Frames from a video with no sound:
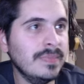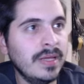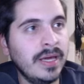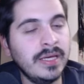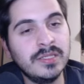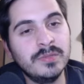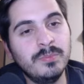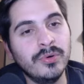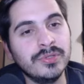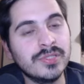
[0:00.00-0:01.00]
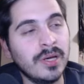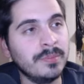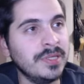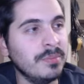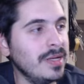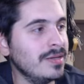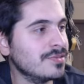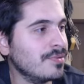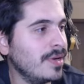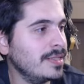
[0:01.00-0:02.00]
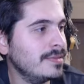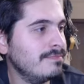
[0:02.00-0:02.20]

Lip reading: 8 point something millions, right?